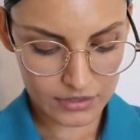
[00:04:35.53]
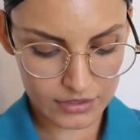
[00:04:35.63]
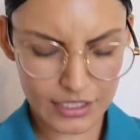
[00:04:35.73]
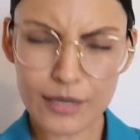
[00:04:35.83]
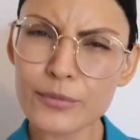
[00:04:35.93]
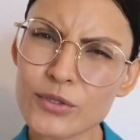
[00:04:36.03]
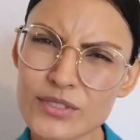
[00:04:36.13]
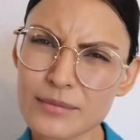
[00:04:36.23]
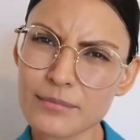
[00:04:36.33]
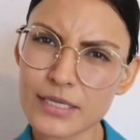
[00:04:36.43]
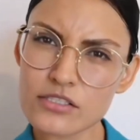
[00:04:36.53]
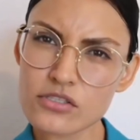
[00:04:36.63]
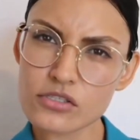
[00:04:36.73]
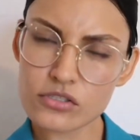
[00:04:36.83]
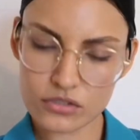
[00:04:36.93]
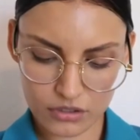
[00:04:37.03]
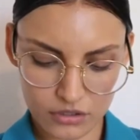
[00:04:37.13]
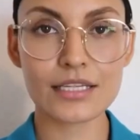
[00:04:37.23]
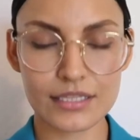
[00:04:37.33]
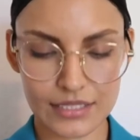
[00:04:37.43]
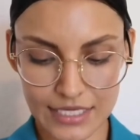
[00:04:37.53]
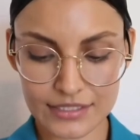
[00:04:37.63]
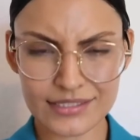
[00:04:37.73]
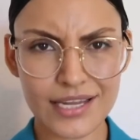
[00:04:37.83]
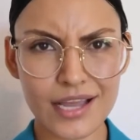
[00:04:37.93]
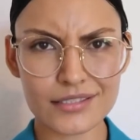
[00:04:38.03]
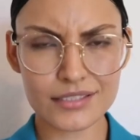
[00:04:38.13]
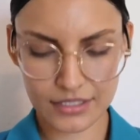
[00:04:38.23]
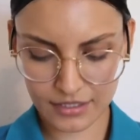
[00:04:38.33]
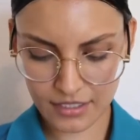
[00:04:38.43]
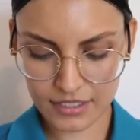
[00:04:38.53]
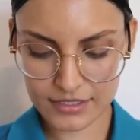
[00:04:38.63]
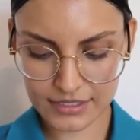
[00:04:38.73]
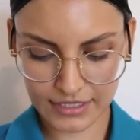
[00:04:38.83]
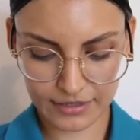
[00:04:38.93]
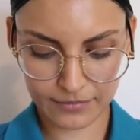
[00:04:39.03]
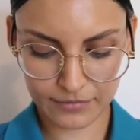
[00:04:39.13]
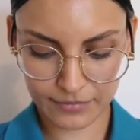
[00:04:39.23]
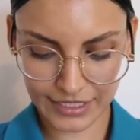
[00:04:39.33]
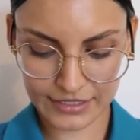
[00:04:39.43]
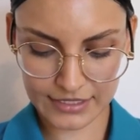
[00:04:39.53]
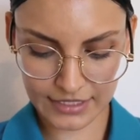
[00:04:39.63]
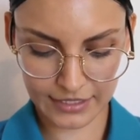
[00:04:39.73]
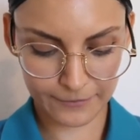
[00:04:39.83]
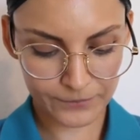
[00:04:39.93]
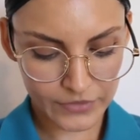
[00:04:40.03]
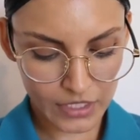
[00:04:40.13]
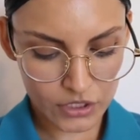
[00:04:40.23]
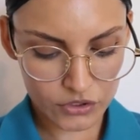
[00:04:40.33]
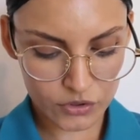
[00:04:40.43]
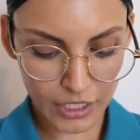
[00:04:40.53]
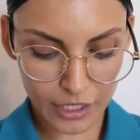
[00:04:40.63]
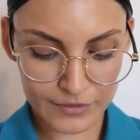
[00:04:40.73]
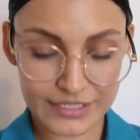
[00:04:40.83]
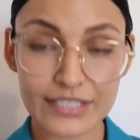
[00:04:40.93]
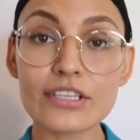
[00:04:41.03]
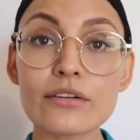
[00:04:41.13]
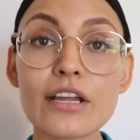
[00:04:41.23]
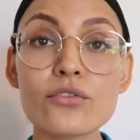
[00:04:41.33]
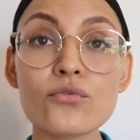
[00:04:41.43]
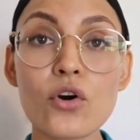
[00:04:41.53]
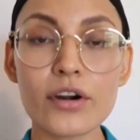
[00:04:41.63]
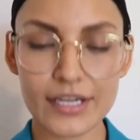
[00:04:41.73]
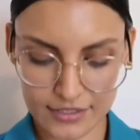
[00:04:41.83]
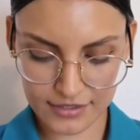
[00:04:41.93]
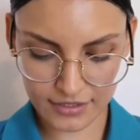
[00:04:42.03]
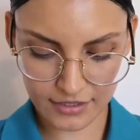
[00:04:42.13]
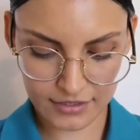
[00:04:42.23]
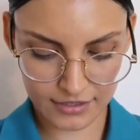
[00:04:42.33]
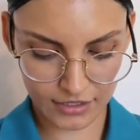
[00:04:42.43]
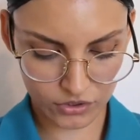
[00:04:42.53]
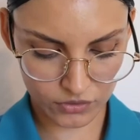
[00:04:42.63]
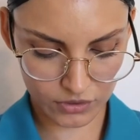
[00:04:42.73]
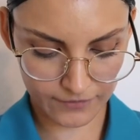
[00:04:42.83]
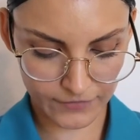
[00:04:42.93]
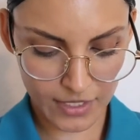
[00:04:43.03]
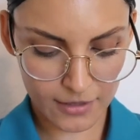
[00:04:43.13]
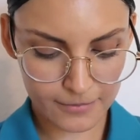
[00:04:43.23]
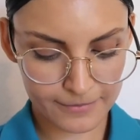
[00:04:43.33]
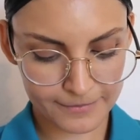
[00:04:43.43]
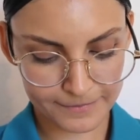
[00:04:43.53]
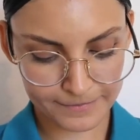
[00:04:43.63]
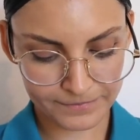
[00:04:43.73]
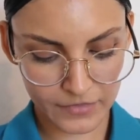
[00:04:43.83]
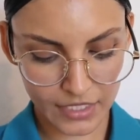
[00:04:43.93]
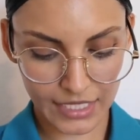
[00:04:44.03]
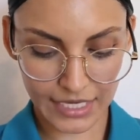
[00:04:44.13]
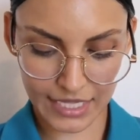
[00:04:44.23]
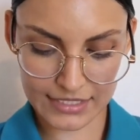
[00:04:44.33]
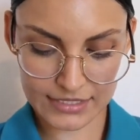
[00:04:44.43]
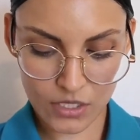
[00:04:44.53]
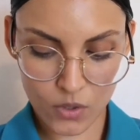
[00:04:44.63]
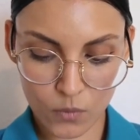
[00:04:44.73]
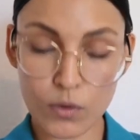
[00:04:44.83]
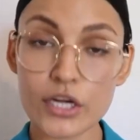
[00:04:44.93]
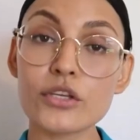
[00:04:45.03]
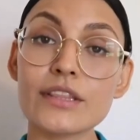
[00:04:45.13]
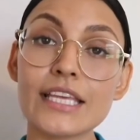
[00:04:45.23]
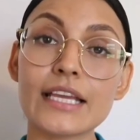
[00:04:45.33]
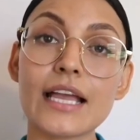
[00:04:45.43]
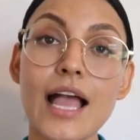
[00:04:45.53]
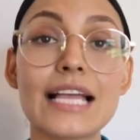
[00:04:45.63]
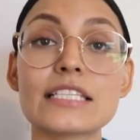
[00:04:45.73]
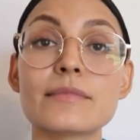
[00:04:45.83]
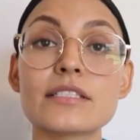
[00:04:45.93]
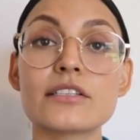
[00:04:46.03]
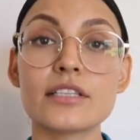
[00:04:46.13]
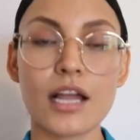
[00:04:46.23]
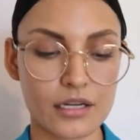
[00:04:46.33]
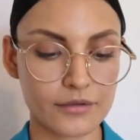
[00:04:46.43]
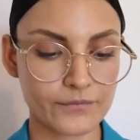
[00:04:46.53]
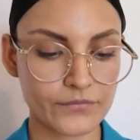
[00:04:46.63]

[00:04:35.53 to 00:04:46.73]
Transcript: "Stop using pencils? That's nuts," Brad said. "To help save the rainforest," said Judy. Class, what do you think?" asked Mr. Todd.